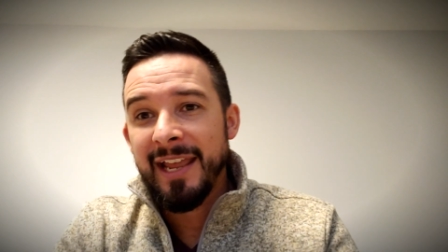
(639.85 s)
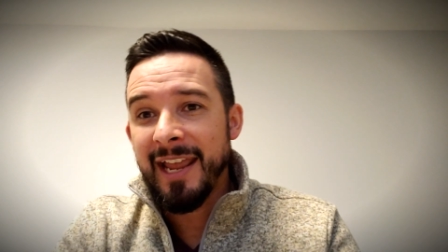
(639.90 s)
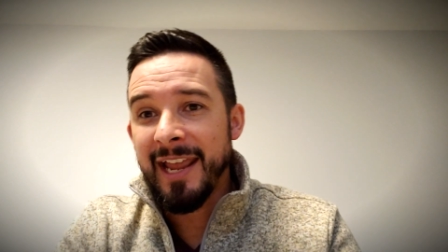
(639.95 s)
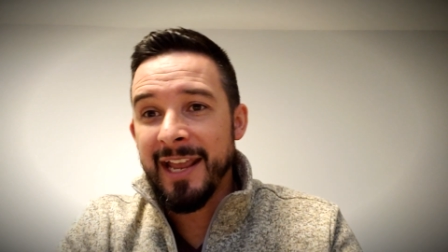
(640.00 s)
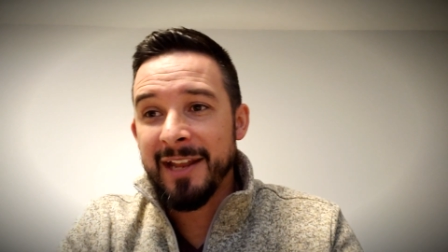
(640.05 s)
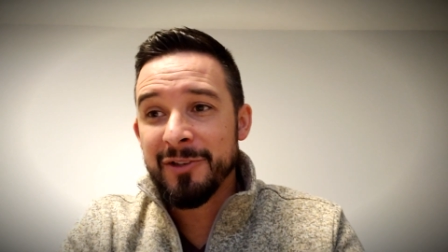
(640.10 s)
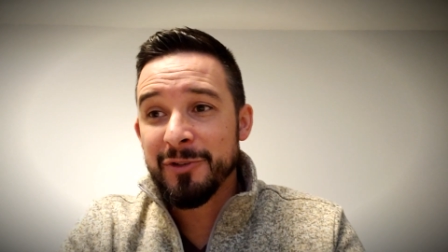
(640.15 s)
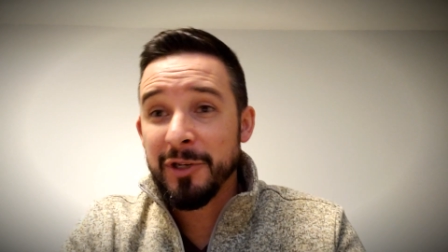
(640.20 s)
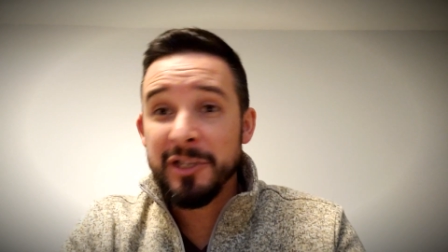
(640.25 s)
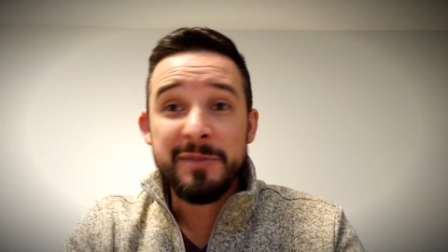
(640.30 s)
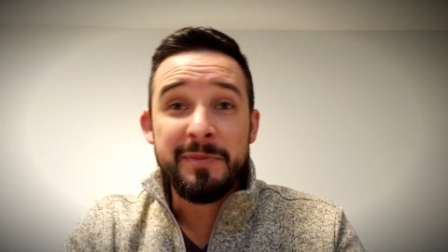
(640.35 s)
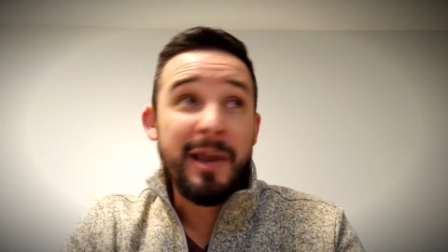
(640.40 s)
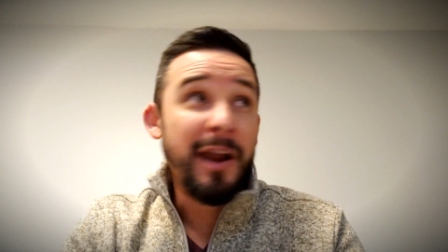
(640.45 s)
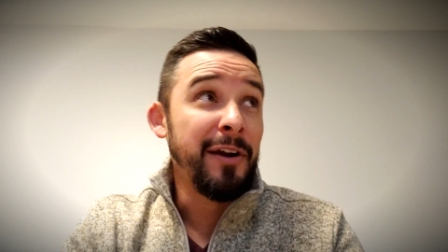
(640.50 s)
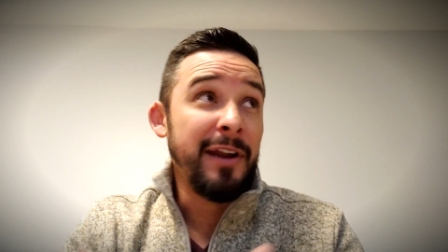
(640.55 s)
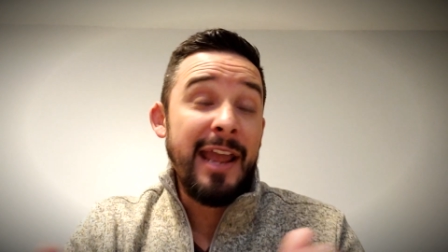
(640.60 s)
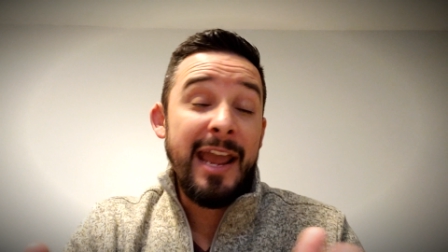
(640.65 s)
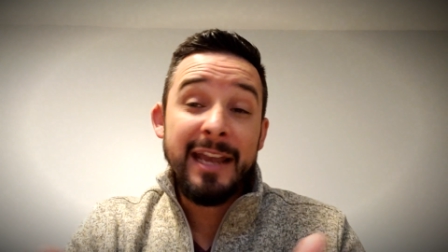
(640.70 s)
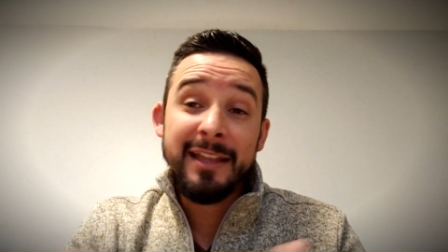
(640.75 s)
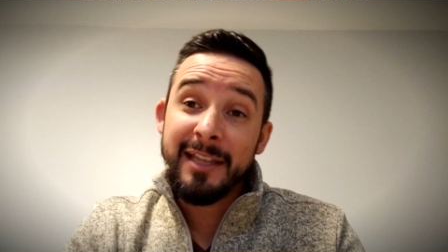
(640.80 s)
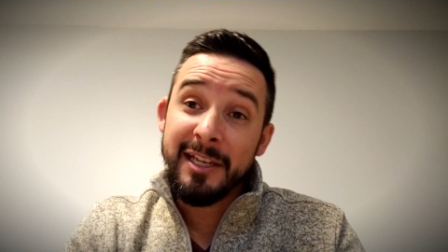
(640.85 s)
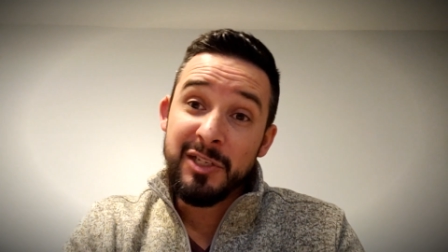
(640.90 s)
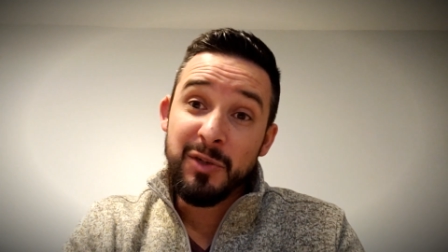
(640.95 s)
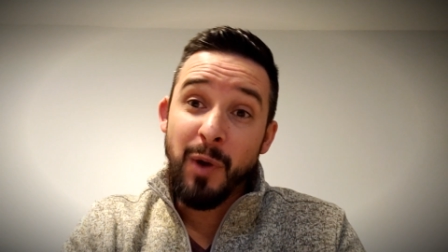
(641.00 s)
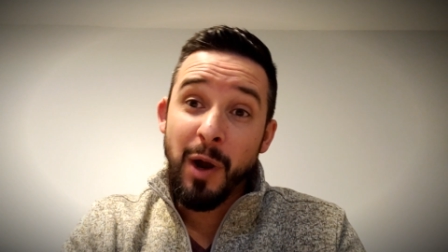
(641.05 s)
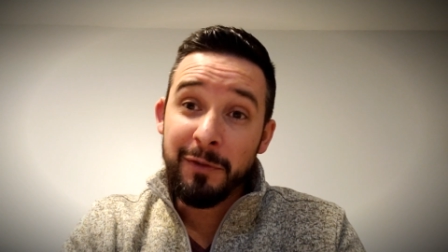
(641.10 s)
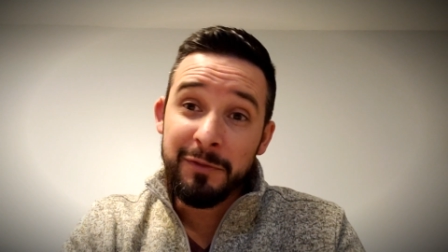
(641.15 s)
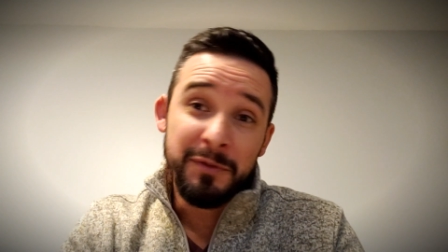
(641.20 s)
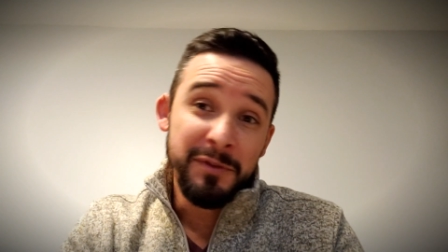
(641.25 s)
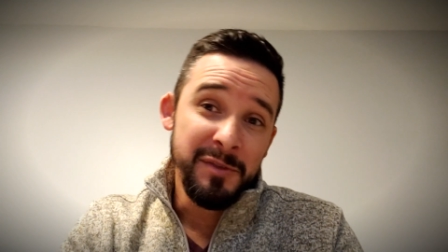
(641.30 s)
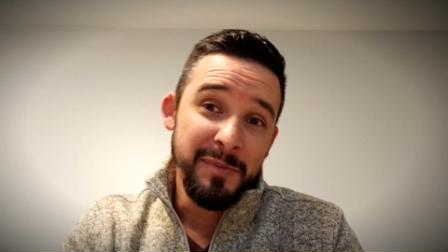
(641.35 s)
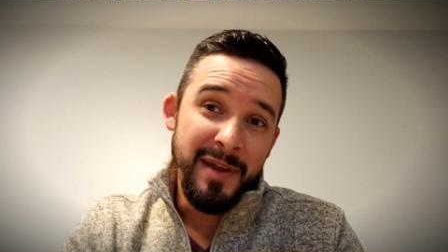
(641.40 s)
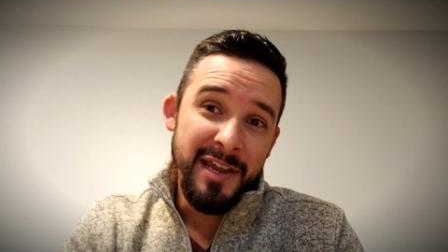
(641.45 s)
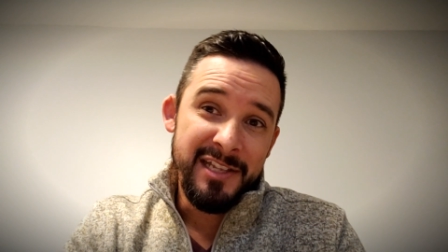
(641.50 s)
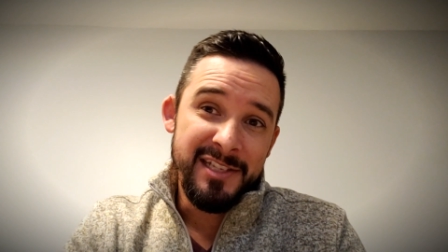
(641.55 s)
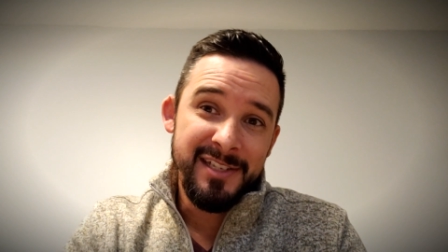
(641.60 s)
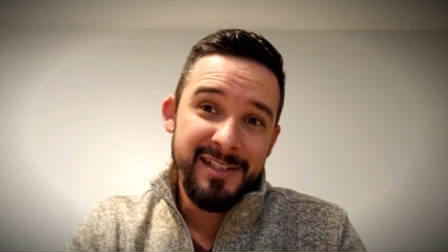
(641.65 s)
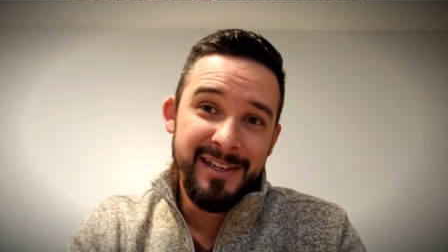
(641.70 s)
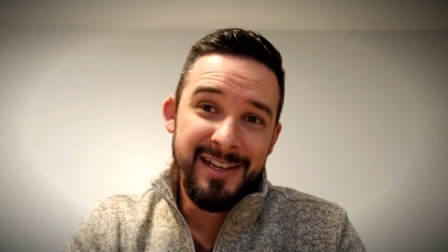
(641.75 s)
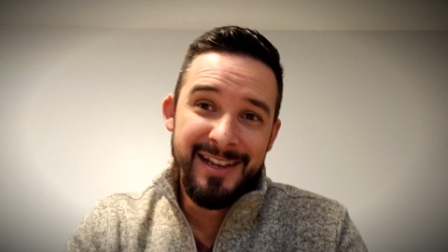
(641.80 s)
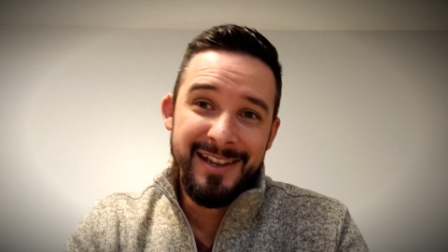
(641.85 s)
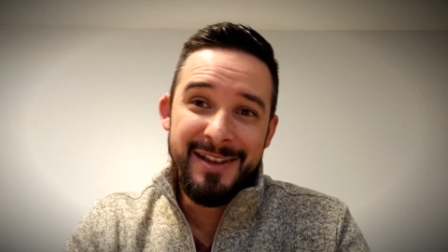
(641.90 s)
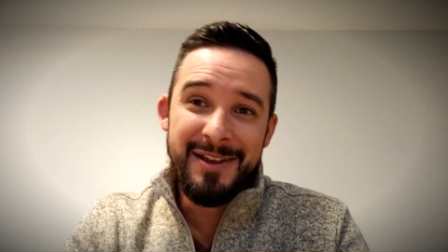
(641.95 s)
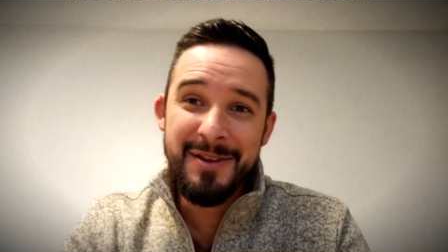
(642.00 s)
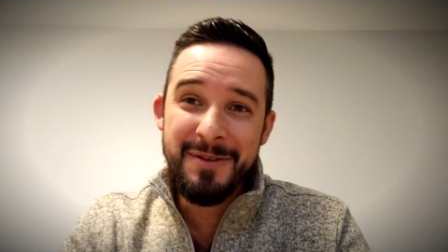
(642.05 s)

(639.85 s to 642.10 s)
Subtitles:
And trust me, I already had like 12 of his baits